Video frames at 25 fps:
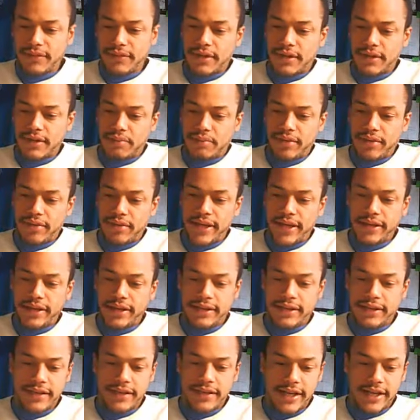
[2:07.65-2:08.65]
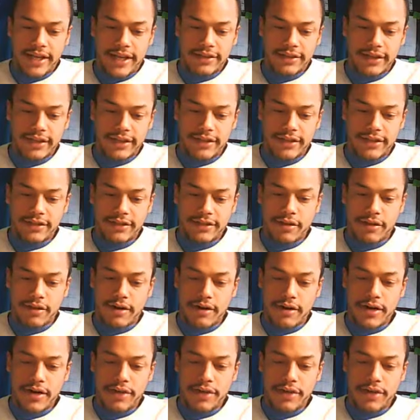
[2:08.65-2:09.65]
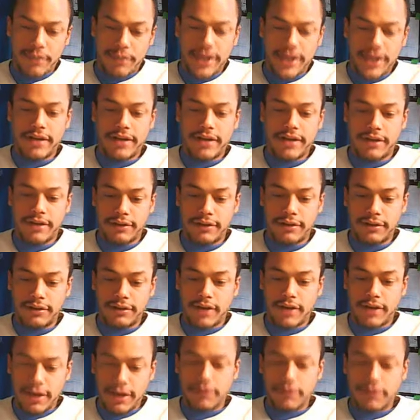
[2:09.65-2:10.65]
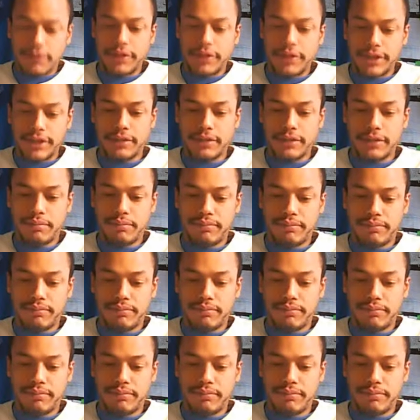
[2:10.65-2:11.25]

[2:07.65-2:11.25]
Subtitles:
A plane contains at least 3 non-collinear.